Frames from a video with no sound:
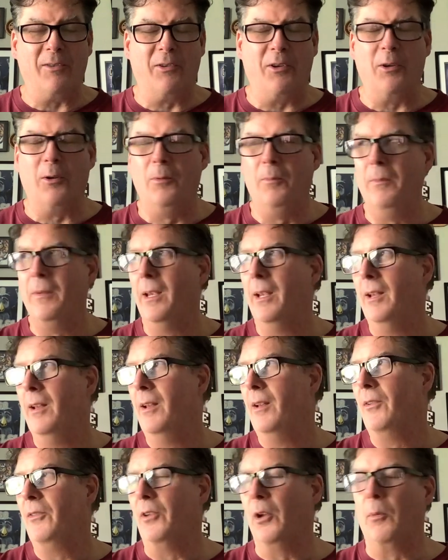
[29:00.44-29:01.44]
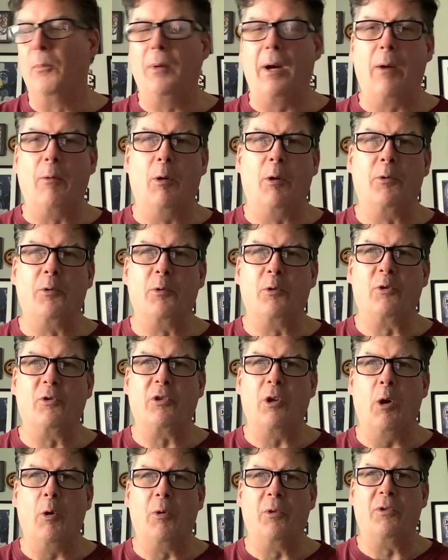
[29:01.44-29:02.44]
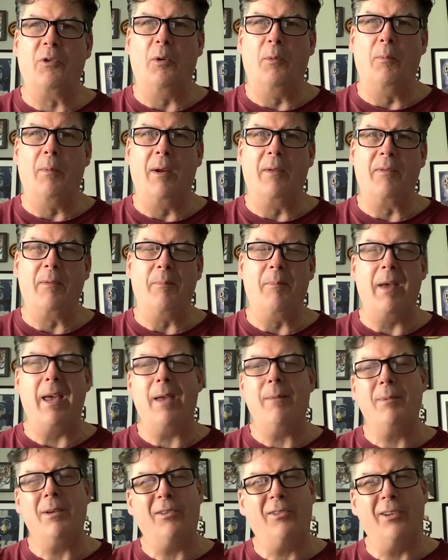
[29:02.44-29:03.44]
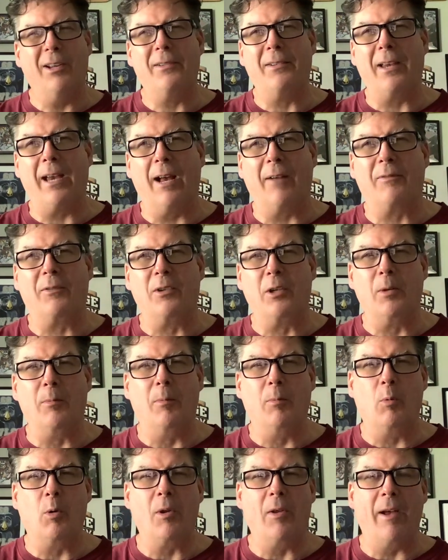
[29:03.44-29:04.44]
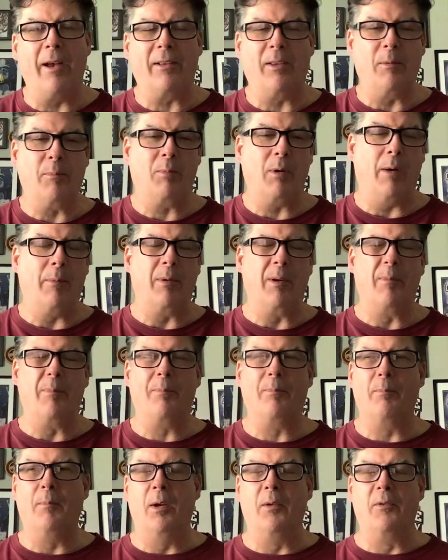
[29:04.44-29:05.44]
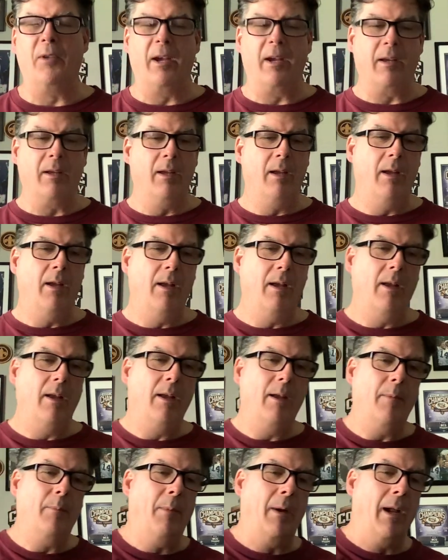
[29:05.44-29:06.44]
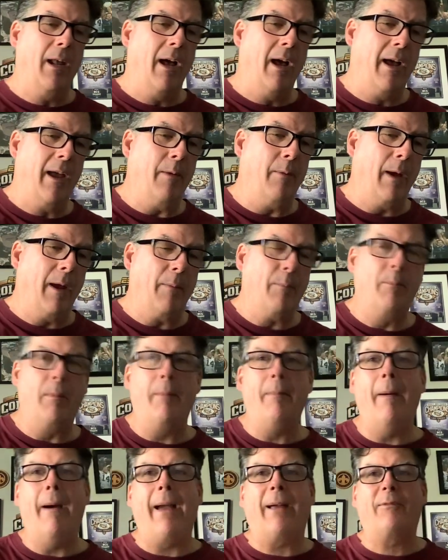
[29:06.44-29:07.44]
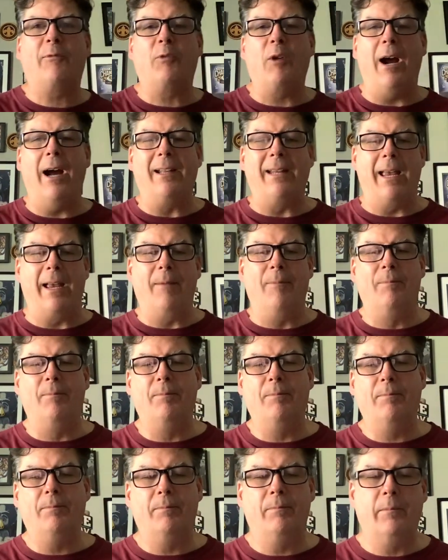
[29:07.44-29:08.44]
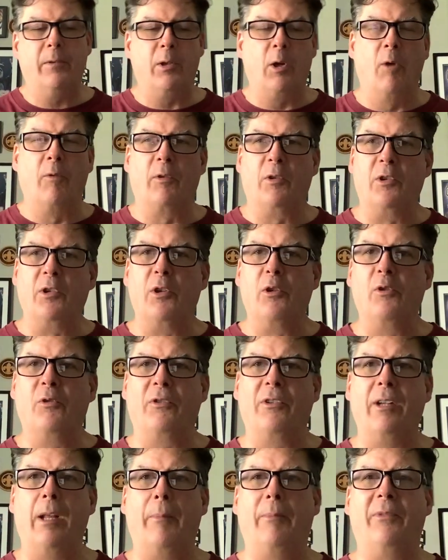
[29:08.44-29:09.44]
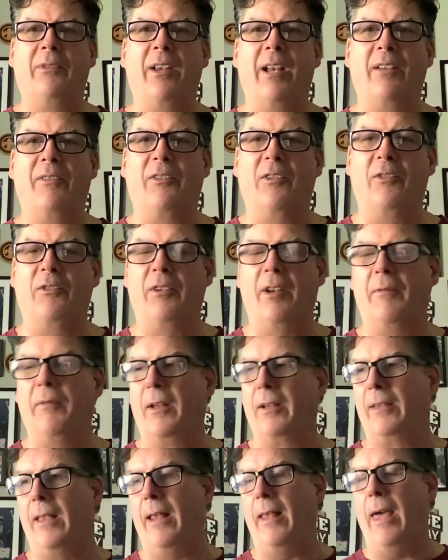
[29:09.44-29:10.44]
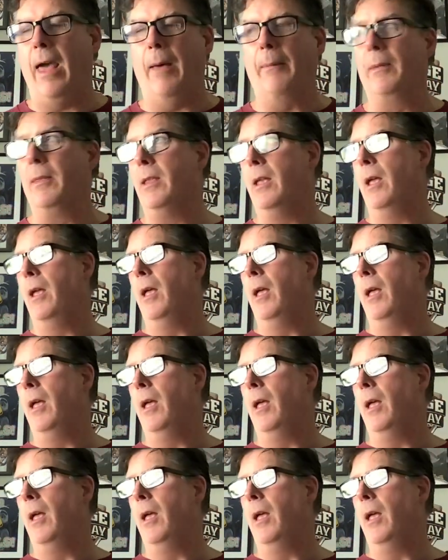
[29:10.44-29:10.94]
too. So probably won't do a show until Monday. Maybe Sunday afternoon, more likely probably Monday. But anyway, be back Friday. Go over news and upsets and stuff like that that happened.